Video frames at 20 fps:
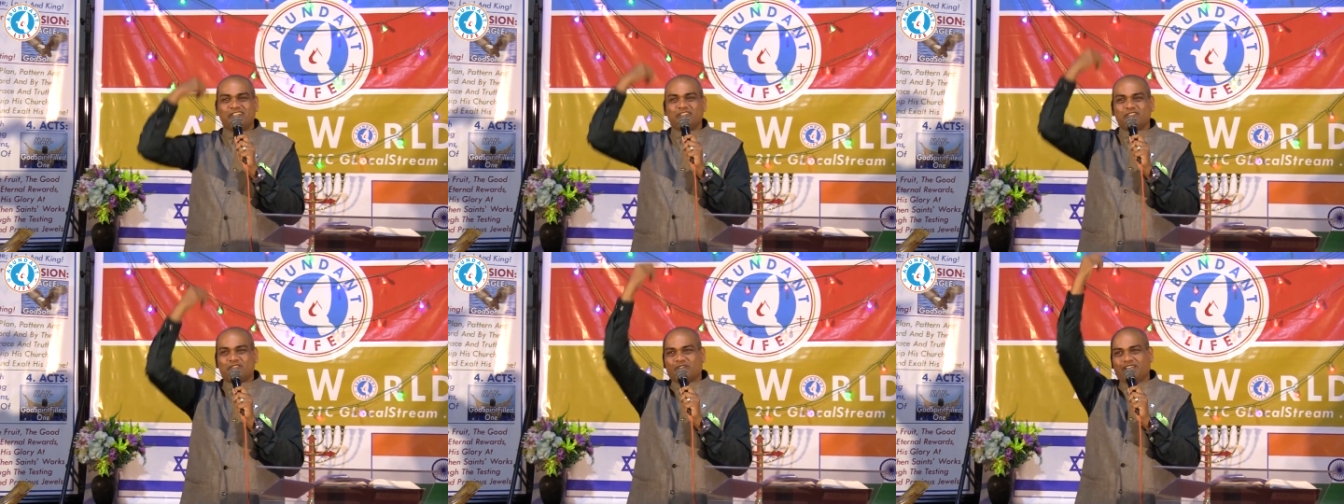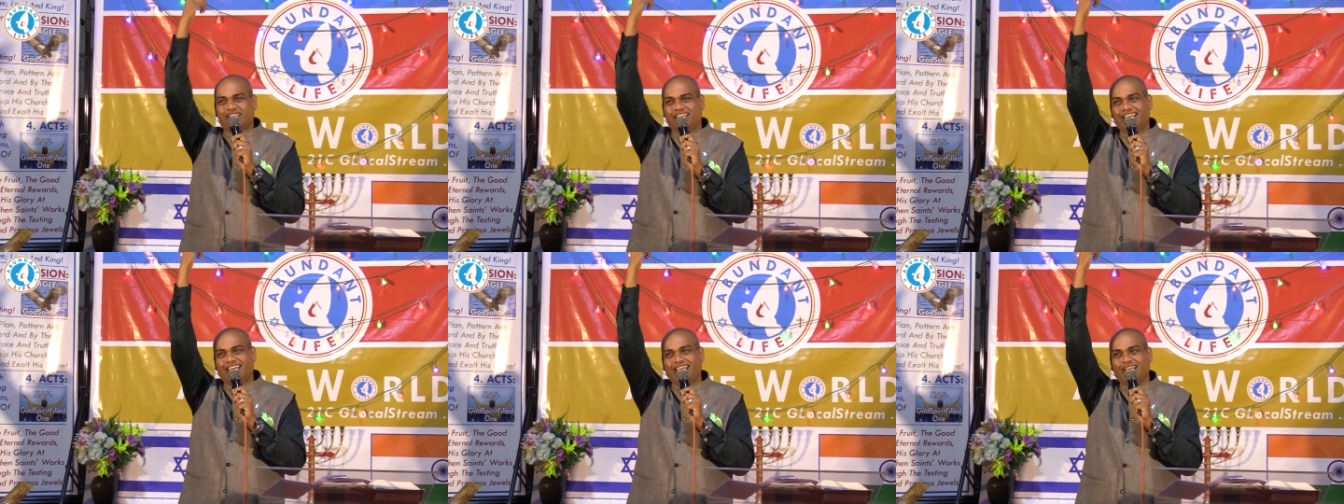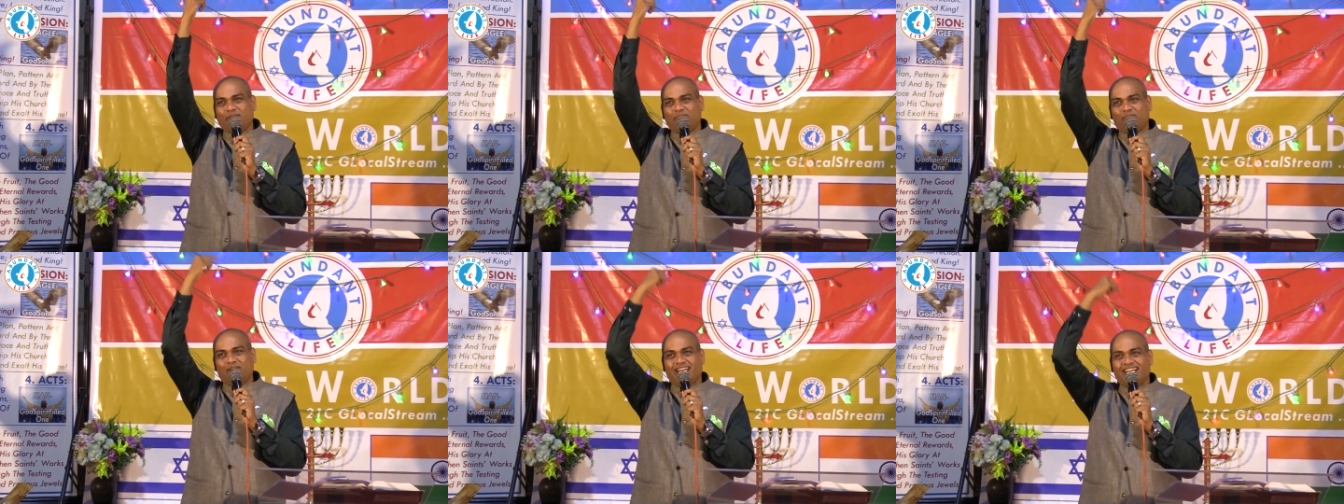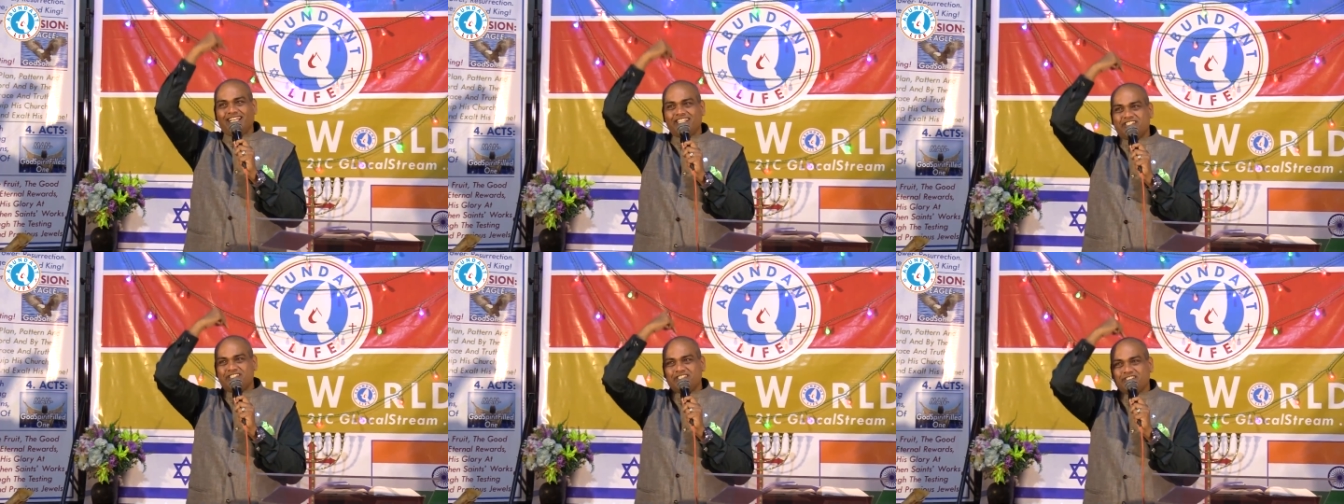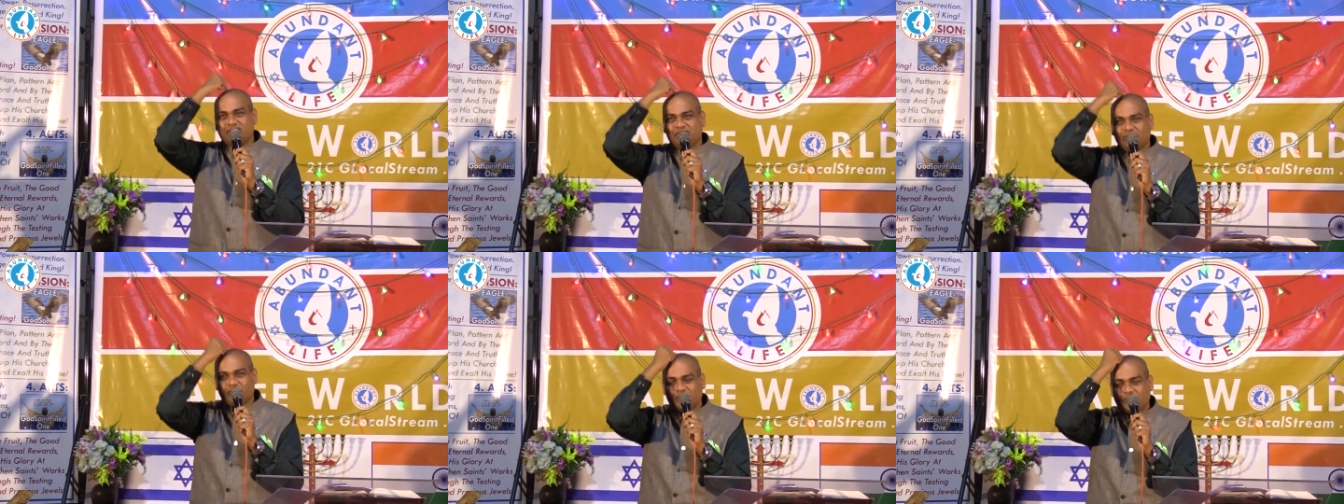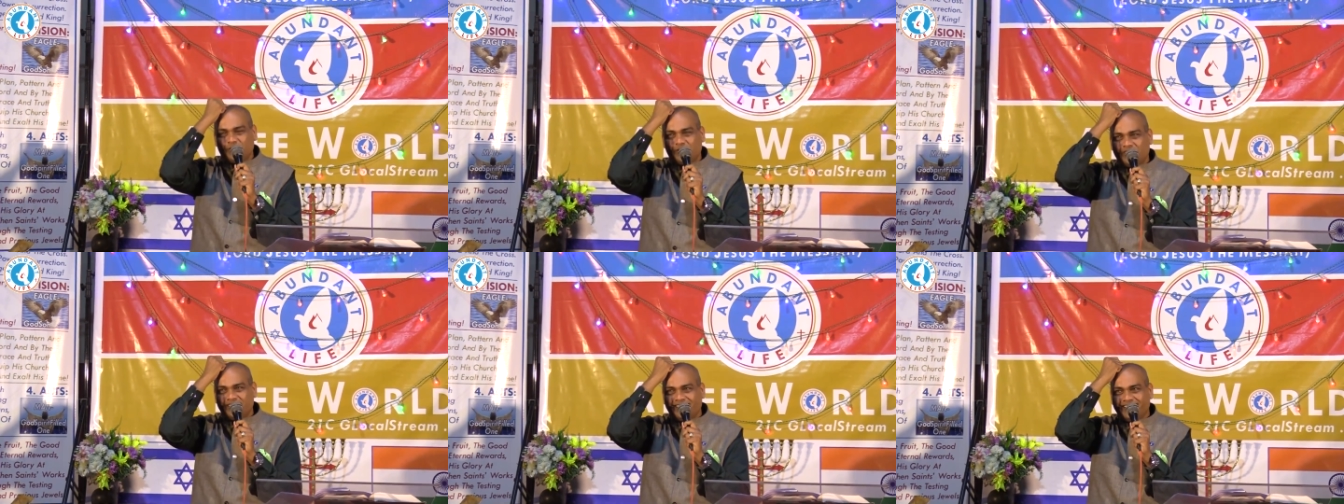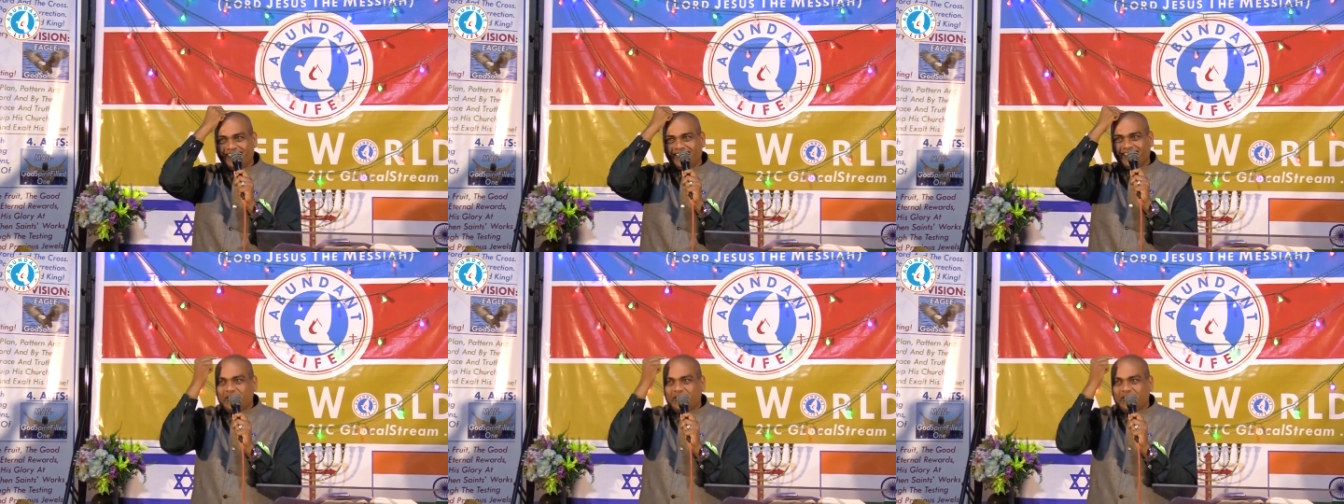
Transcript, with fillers: So He replenishes you